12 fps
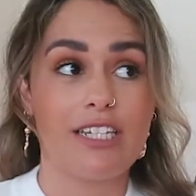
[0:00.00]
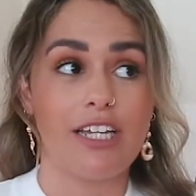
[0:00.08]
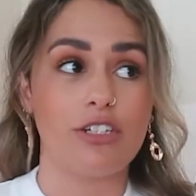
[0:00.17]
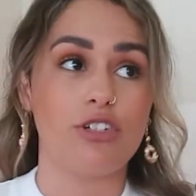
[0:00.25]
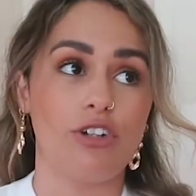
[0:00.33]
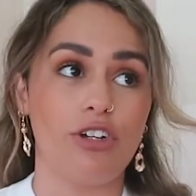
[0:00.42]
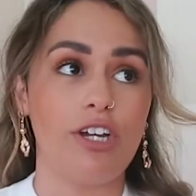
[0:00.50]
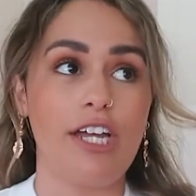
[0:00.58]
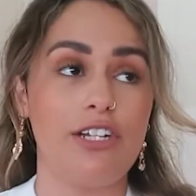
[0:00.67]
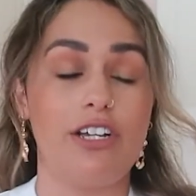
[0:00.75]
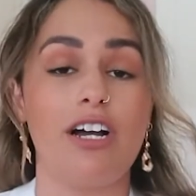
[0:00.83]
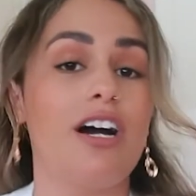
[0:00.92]
something to do
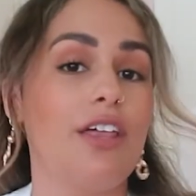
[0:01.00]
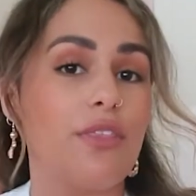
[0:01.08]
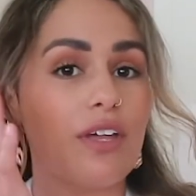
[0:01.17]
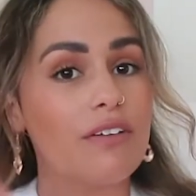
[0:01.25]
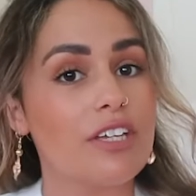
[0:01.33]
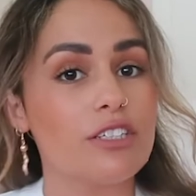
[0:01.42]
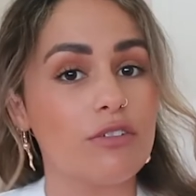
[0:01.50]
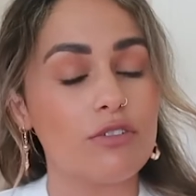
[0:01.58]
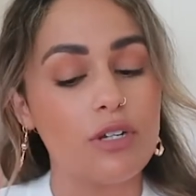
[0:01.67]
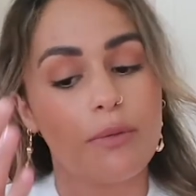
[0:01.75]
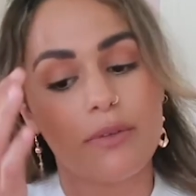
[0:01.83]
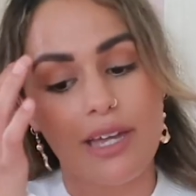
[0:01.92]
and you can't think of things off the
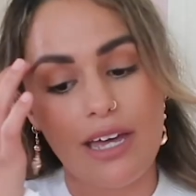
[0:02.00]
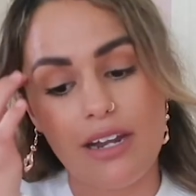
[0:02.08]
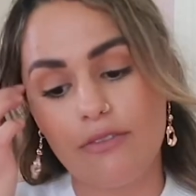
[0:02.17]
top of your head,